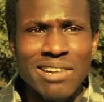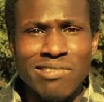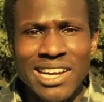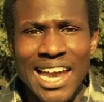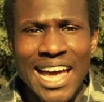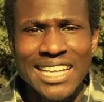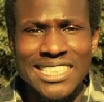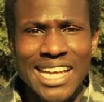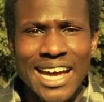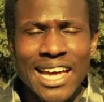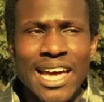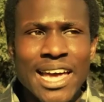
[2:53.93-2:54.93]
I realized
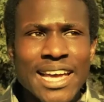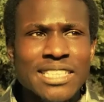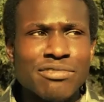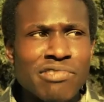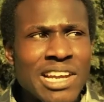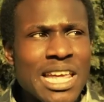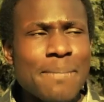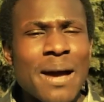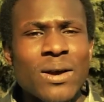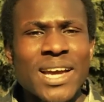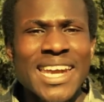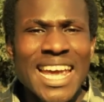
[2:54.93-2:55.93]
that it's really
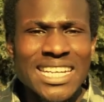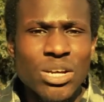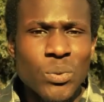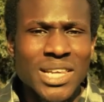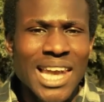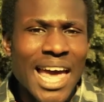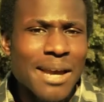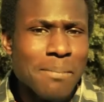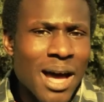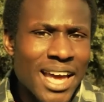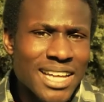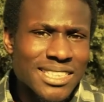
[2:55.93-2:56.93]
about connecting with like
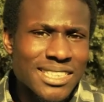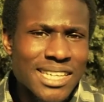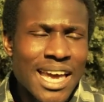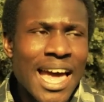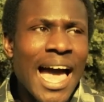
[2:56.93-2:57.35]
minds.